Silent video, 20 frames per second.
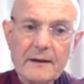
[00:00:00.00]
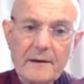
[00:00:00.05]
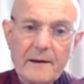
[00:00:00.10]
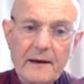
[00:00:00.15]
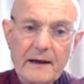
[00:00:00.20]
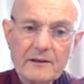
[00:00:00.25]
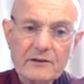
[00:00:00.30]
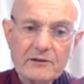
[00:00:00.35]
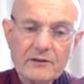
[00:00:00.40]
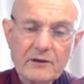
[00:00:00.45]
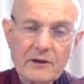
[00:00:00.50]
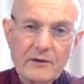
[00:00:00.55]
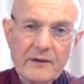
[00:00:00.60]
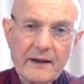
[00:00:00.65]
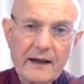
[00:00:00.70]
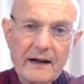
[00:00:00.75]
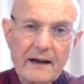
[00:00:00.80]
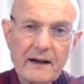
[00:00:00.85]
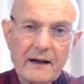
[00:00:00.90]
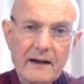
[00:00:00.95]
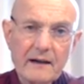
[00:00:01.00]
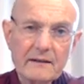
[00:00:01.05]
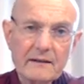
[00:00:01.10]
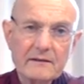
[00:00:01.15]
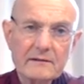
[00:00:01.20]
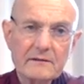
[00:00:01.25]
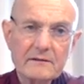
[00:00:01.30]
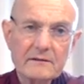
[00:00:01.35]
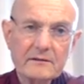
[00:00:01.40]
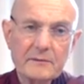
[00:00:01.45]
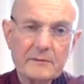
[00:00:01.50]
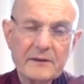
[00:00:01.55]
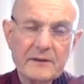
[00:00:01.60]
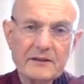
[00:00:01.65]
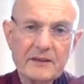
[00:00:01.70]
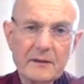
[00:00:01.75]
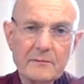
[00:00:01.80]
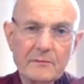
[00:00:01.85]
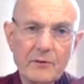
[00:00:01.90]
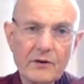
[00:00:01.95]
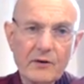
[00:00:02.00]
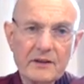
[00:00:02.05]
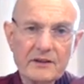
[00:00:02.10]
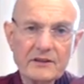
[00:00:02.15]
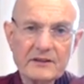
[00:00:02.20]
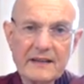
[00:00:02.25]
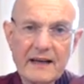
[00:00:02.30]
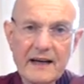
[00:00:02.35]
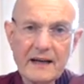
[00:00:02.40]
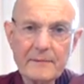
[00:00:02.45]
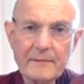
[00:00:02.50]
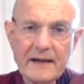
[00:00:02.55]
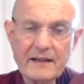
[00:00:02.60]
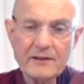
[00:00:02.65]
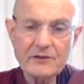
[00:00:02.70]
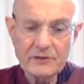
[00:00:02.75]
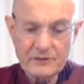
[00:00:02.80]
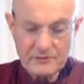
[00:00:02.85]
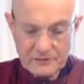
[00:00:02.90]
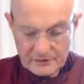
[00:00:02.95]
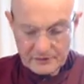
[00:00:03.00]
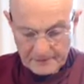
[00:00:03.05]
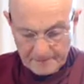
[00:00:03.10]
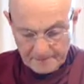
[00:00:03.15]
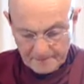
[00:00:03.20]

And so they are to be seen more as dimensions.